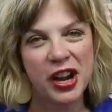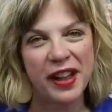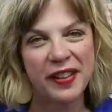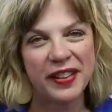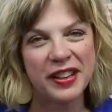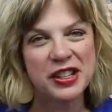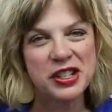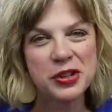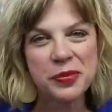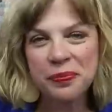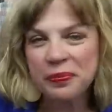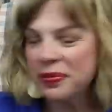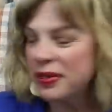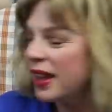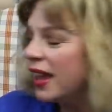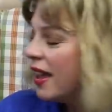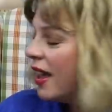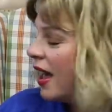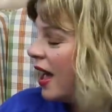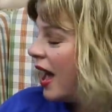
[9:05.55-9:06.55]
challenge.
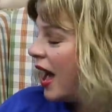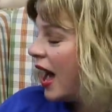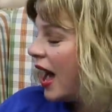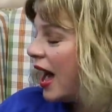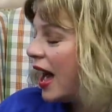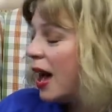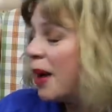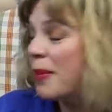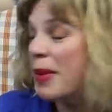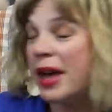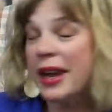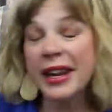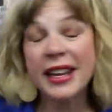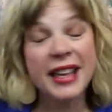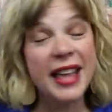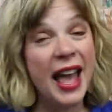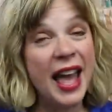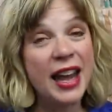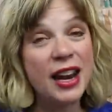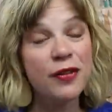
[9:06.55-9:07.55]
Um, and
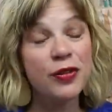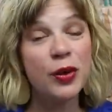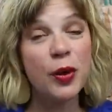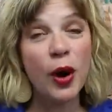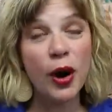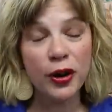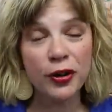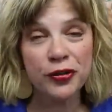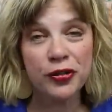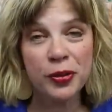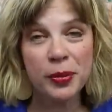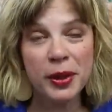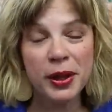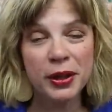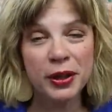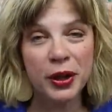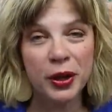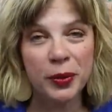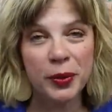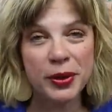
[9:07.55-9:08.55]
again, if you aren't
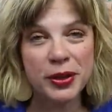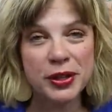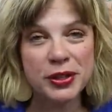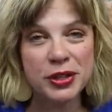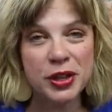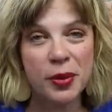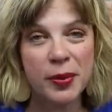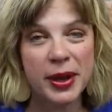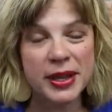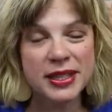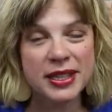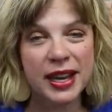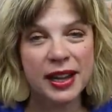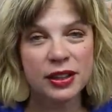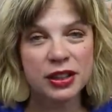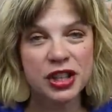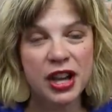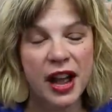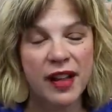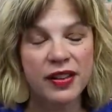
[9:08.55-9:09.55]
familiar with the Sew My
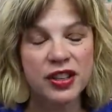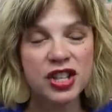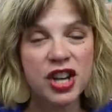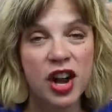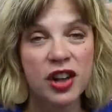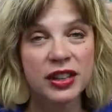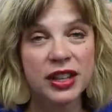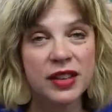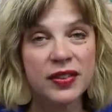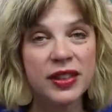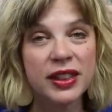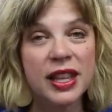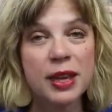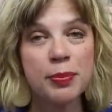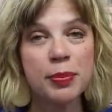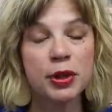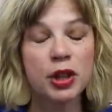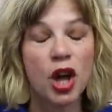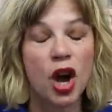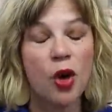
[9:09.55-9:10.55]
Style Challenge, I'll leave a
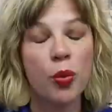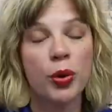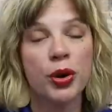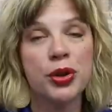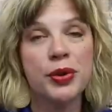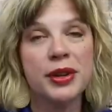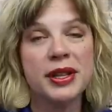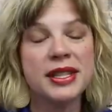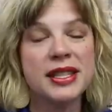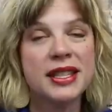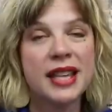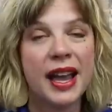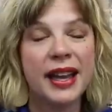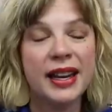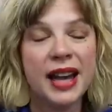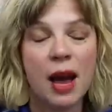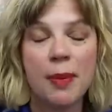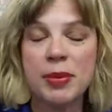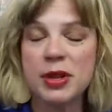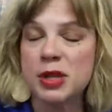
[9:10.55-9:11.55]
link below where you can
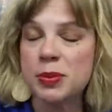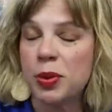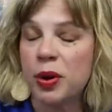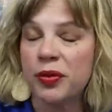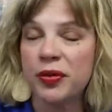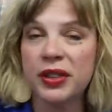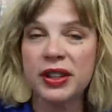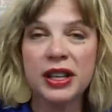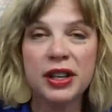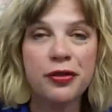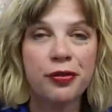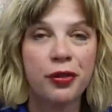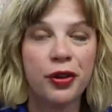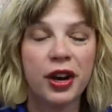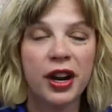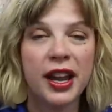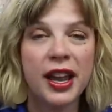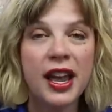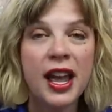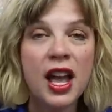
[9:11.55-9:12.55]
sign up. It's perfectly
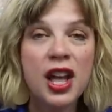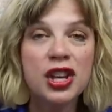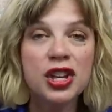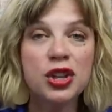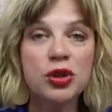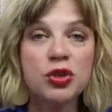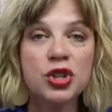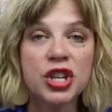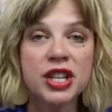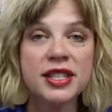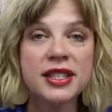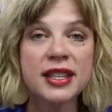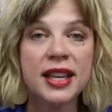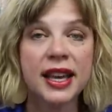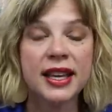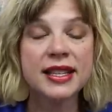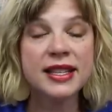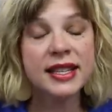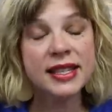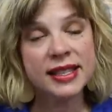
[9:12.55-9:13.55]
free. You just
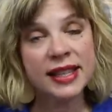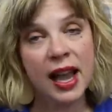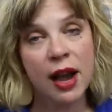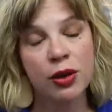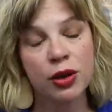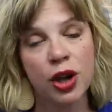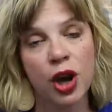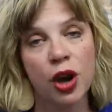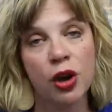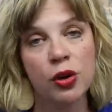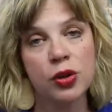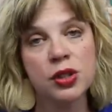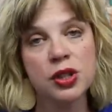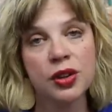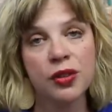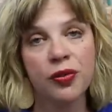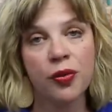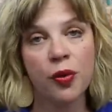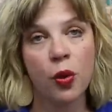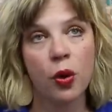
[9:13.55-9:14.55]
get discount
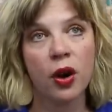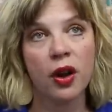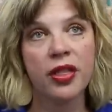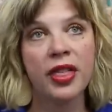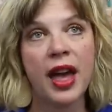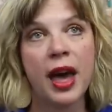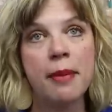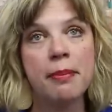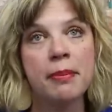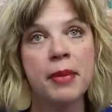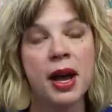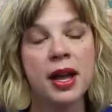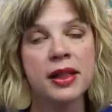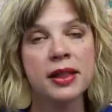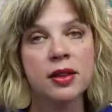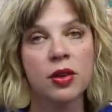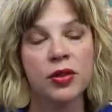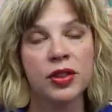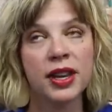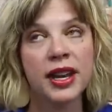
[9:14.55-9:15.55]
codes for that
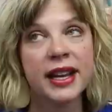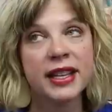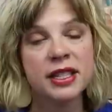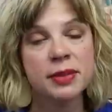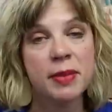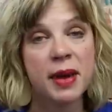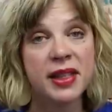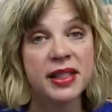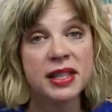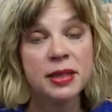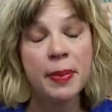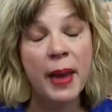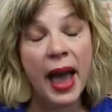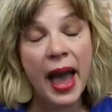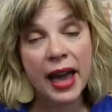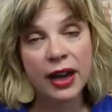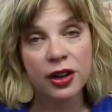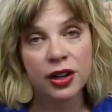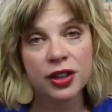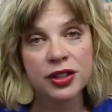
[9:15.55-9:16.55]
month or the next month's
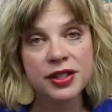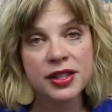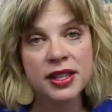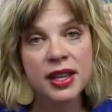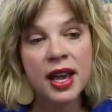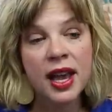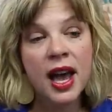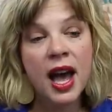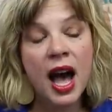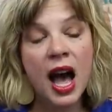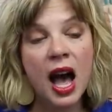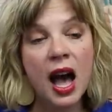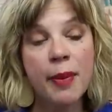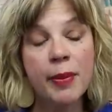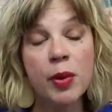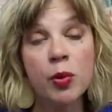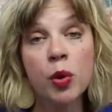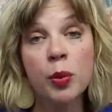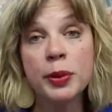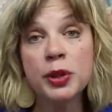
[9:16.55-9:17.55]
patterns.
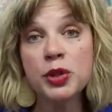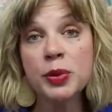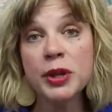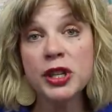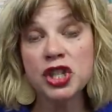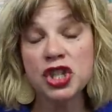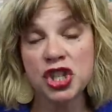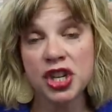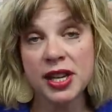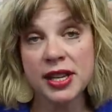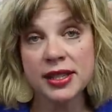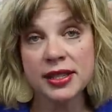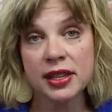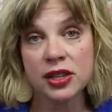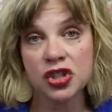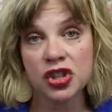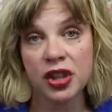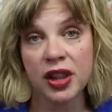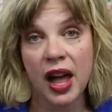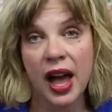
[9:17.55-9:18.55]
Um, and we'll be doing jeans
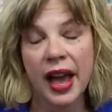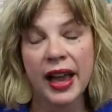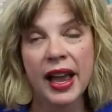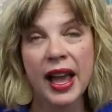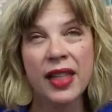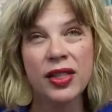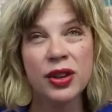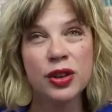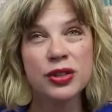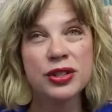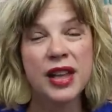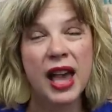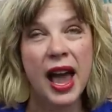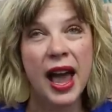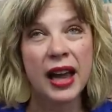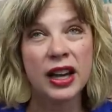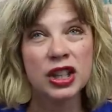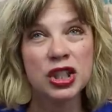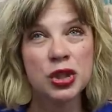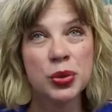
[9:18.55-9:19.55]
in July. And there's
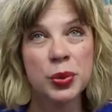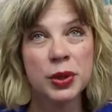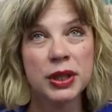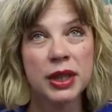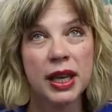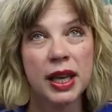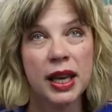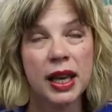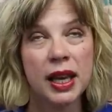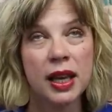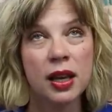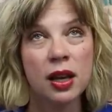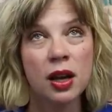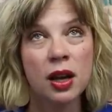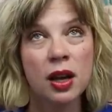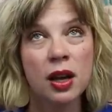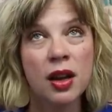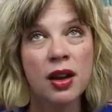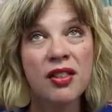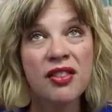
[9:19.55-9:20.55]
actually
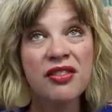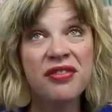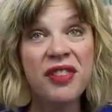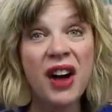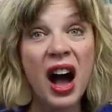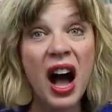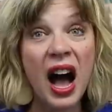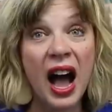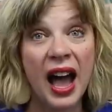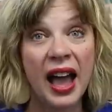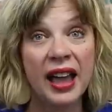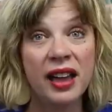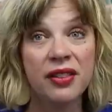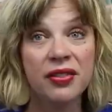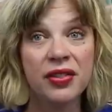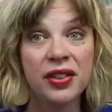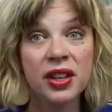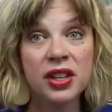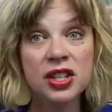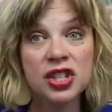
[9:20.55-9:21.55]

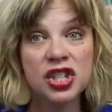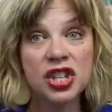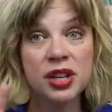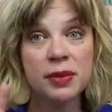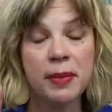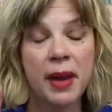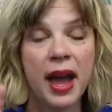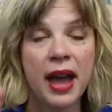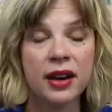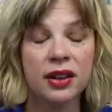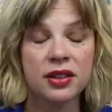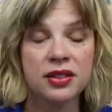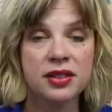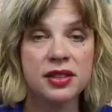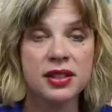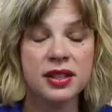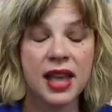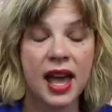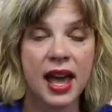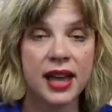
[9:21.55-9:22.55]
five jean
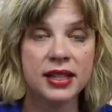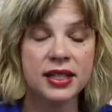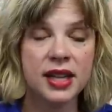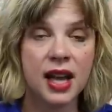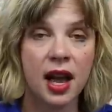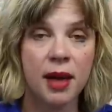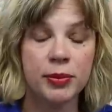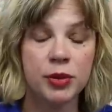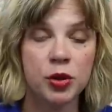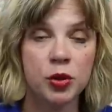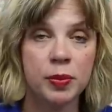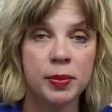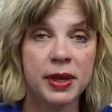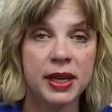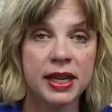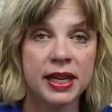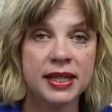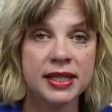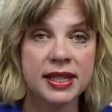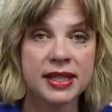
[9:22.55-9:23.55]
patterns that um, you would be
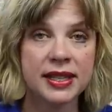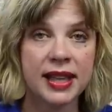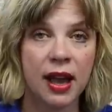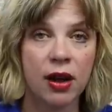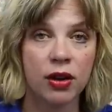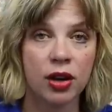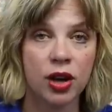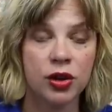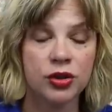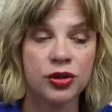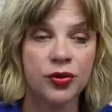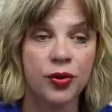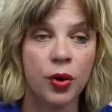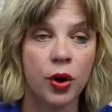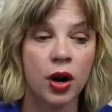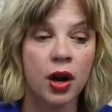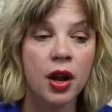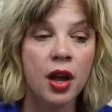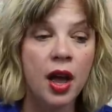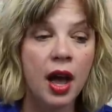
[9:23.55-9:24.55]
getting discount codes
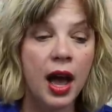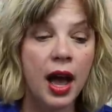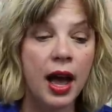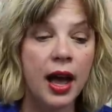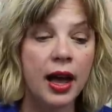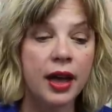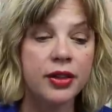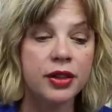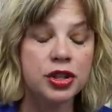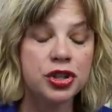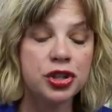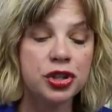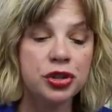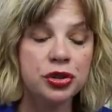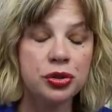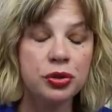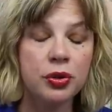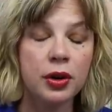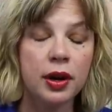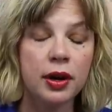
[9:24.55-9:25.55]
for. Uh, the
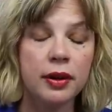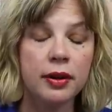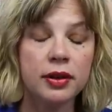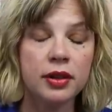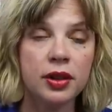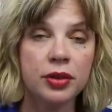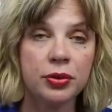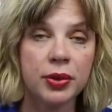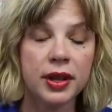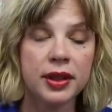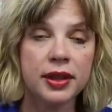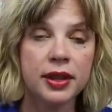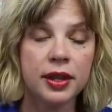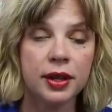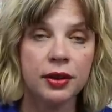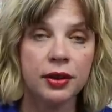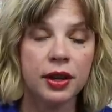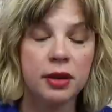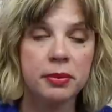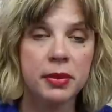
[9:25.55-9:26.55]
two Thread
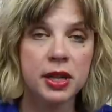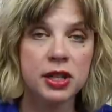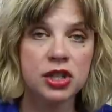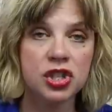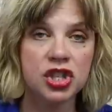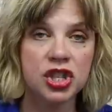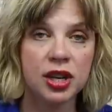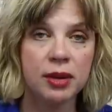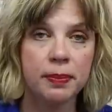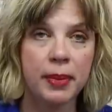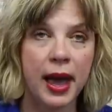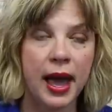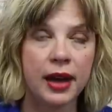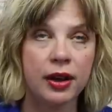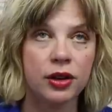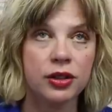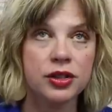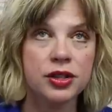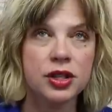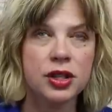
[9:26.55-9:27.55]
Theory men's jean
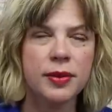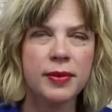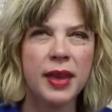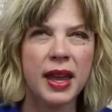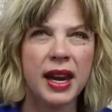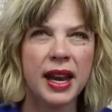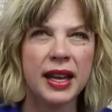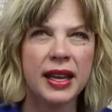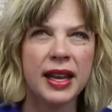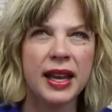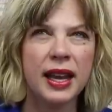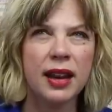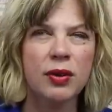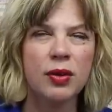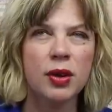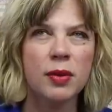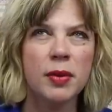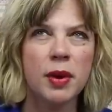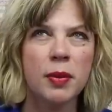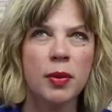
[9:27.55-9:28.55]
patterns, and I
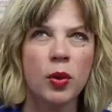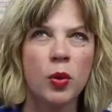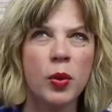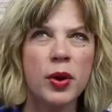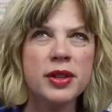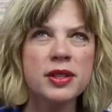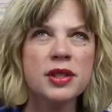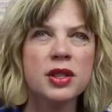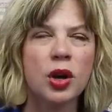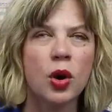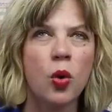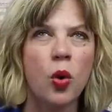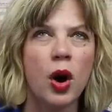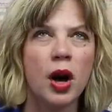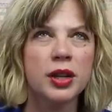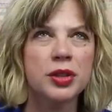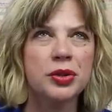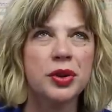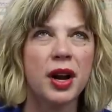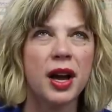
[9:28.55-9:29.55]
can't remember. One's the
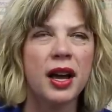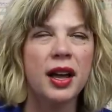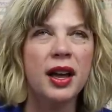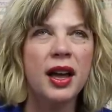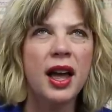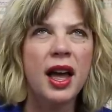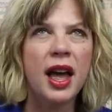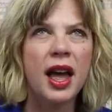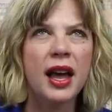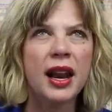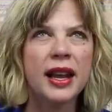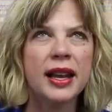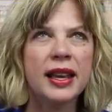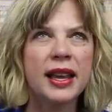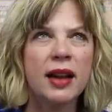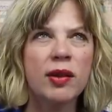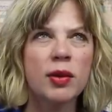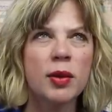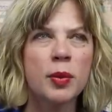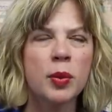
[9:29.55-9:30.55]
Quadra, and I
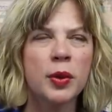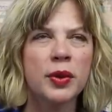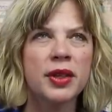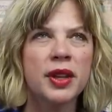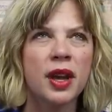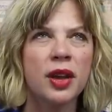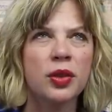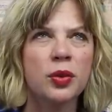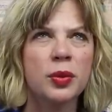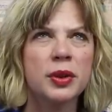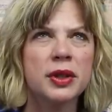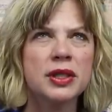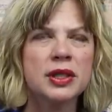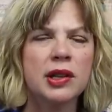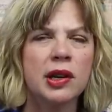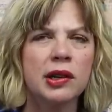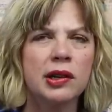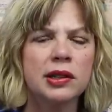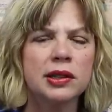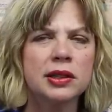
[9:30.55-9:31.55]
can't remember what the other one is
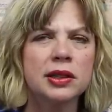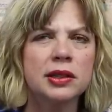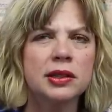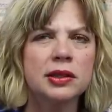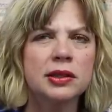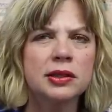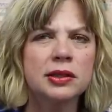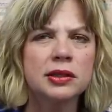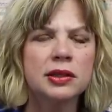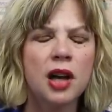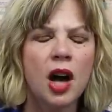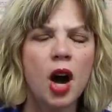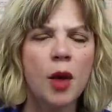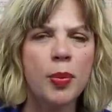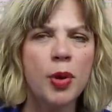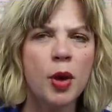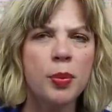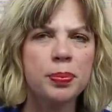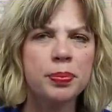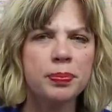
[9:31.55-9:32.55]
called.
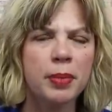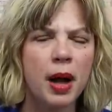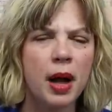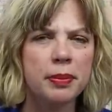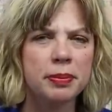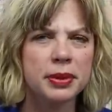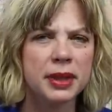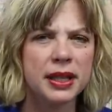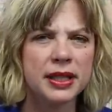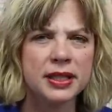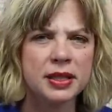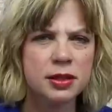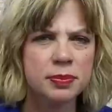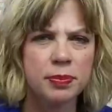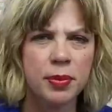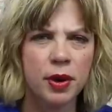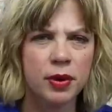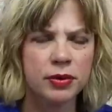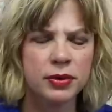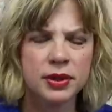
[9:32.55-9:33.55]
I'll pop, pop links
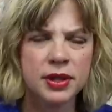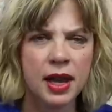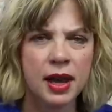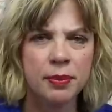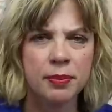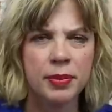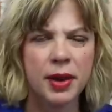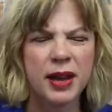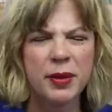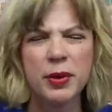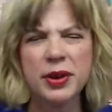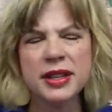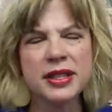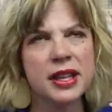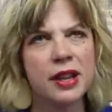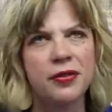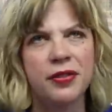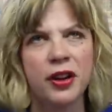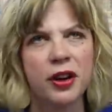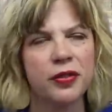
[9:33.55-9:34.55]
but uh, I want to
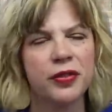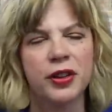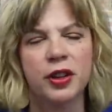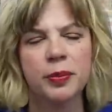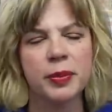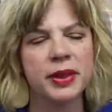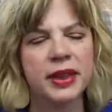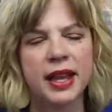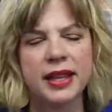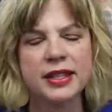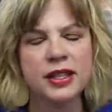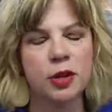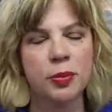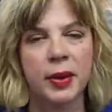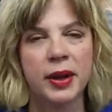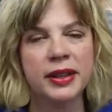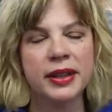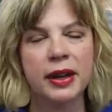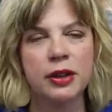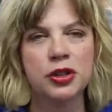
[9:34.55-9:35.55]
say Fairfield, but that's their
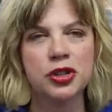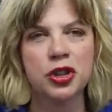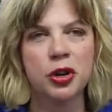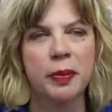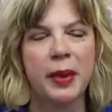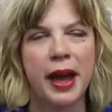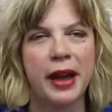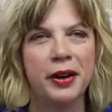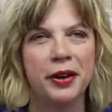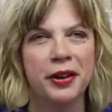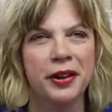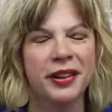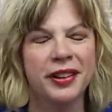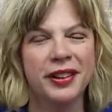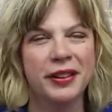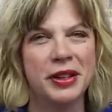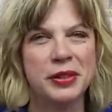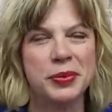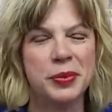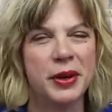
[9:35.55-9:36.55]
button-down shirt pattern.
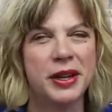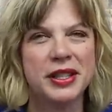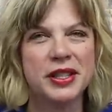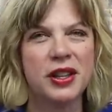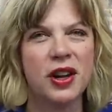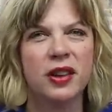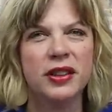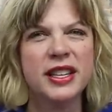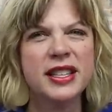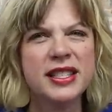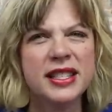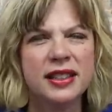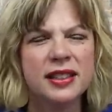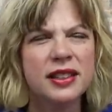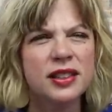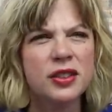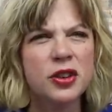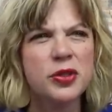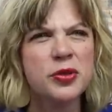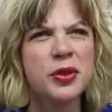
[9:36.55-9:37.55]
That's what it's called. It's a,
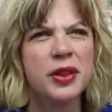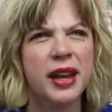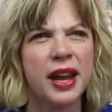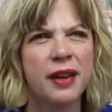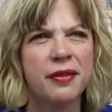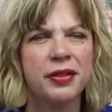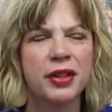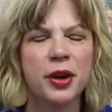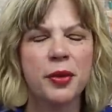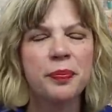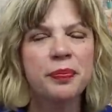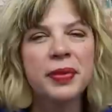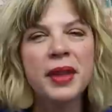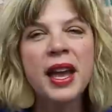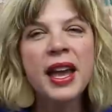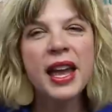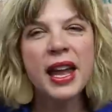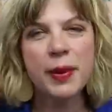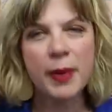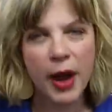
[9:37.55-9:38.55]
it starts with an F, though.
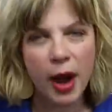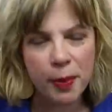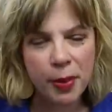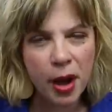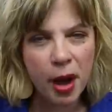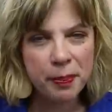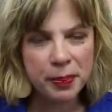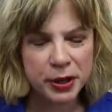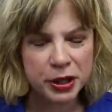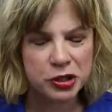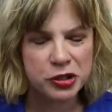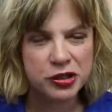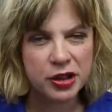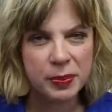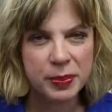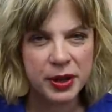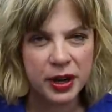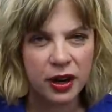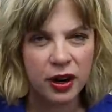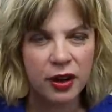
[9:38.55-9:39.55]
Anyway, I'll pop pictures
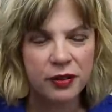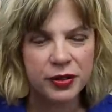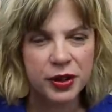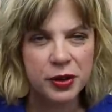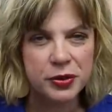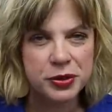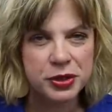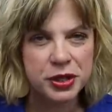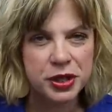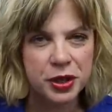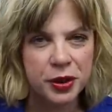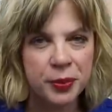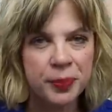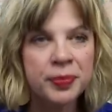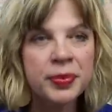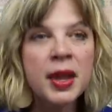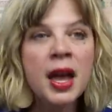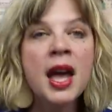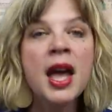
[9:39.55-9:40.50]
up here of those two.